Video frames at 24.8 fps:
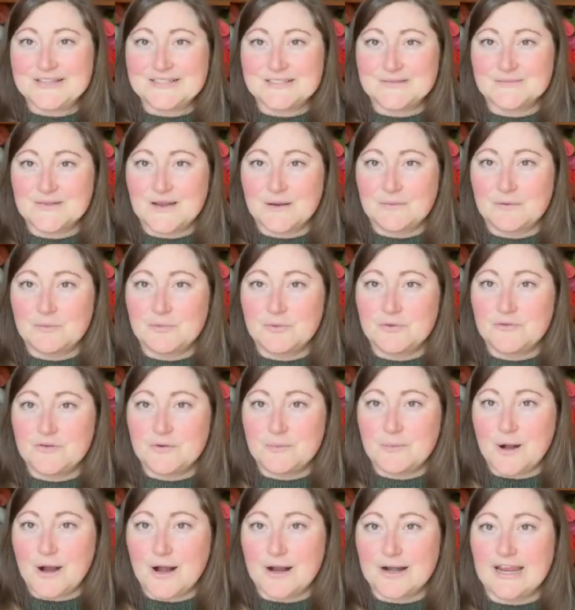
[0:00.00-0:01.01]
some time to move your
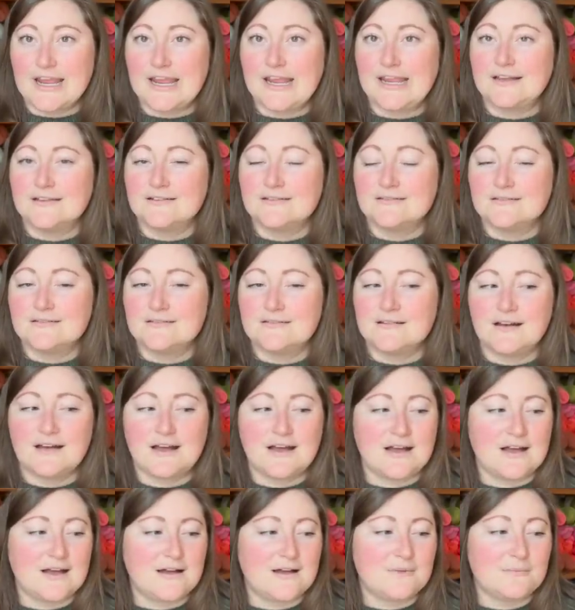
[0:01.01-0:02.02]
body,
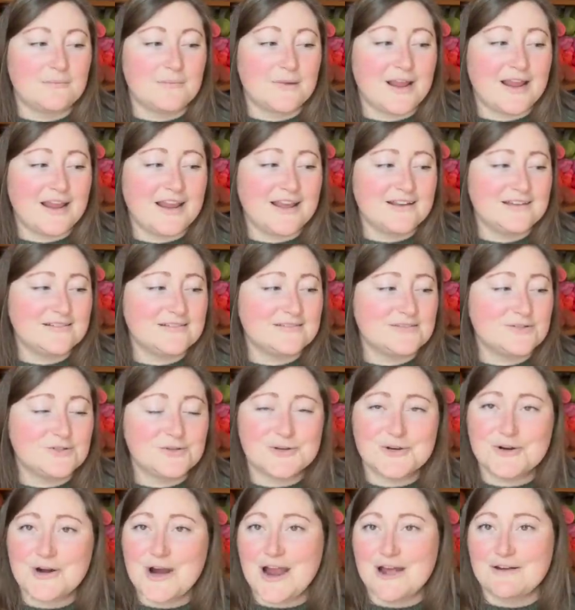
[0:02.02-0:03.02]
and do your
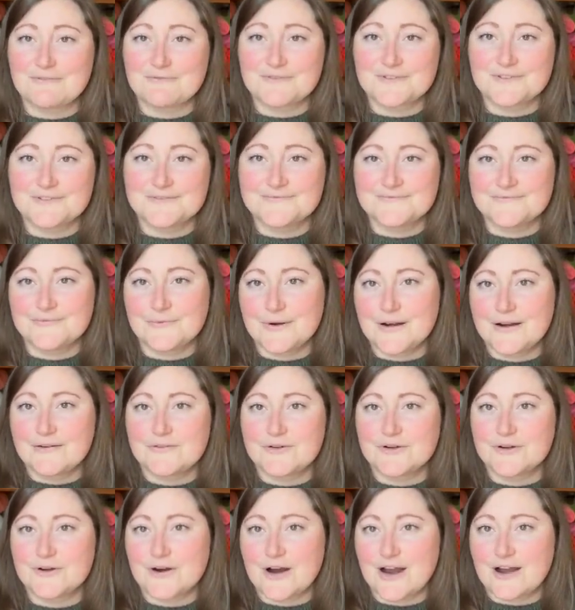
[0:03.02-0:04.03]
craft, whatever
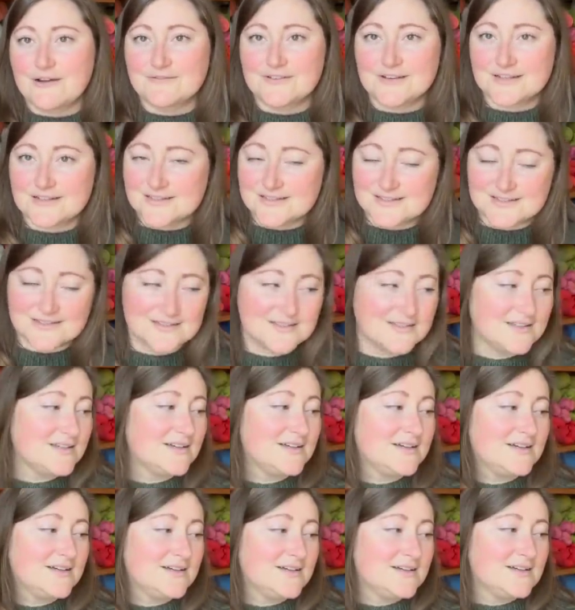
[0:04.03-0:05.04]
your craft is.
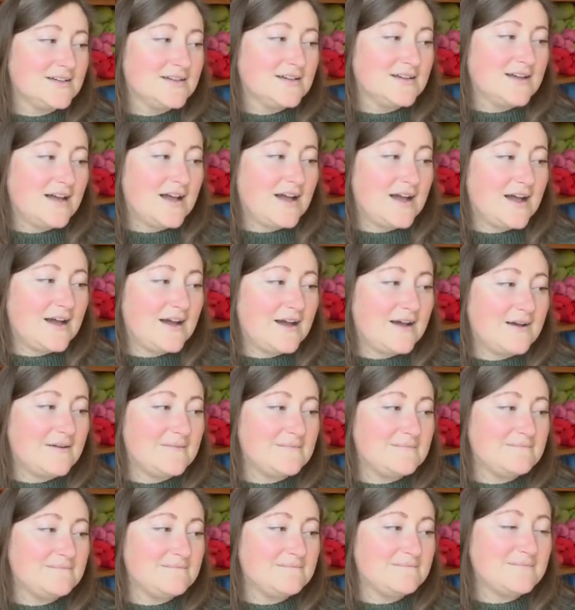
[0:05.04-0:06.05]

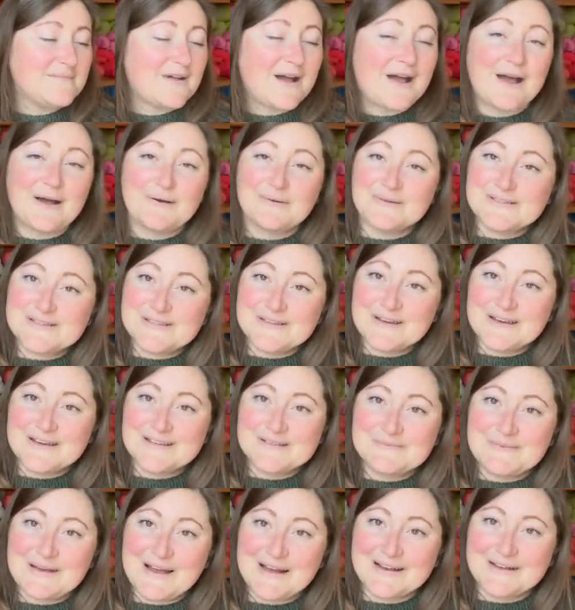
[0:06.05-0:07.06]
I will see you guys
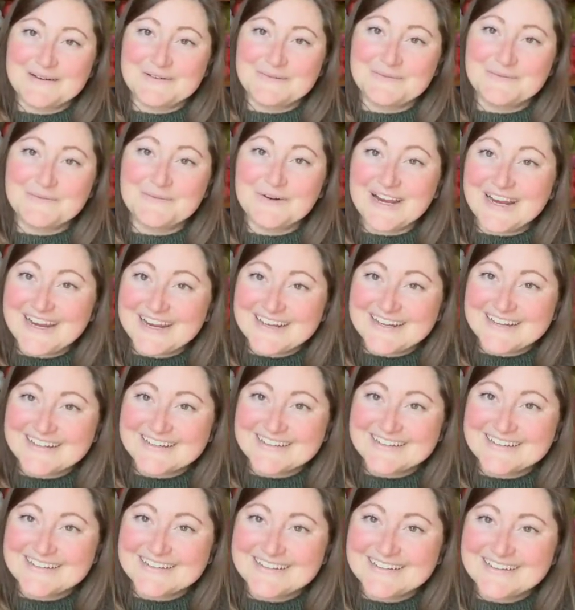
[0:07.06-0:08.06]
back in a week.
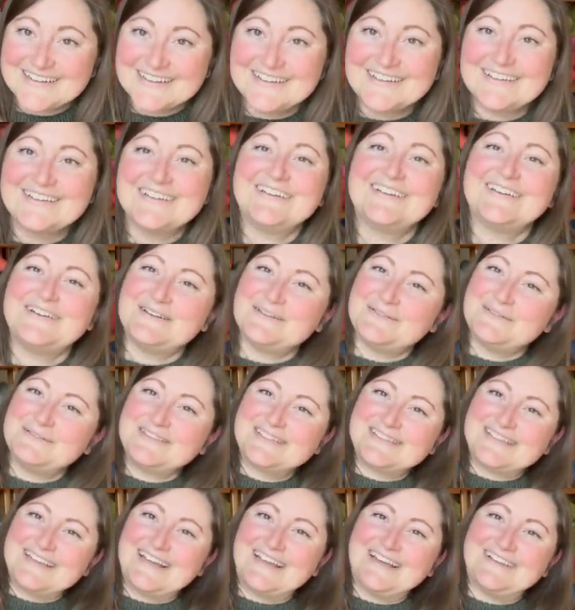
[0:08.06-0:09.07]

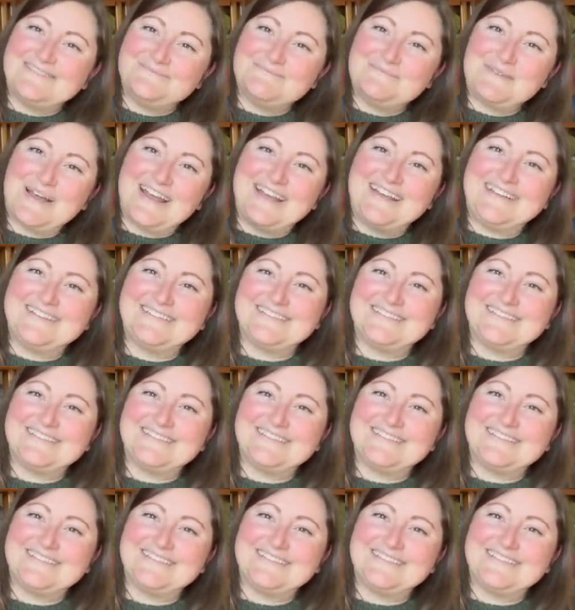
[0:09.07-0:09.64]
See ya. Bye.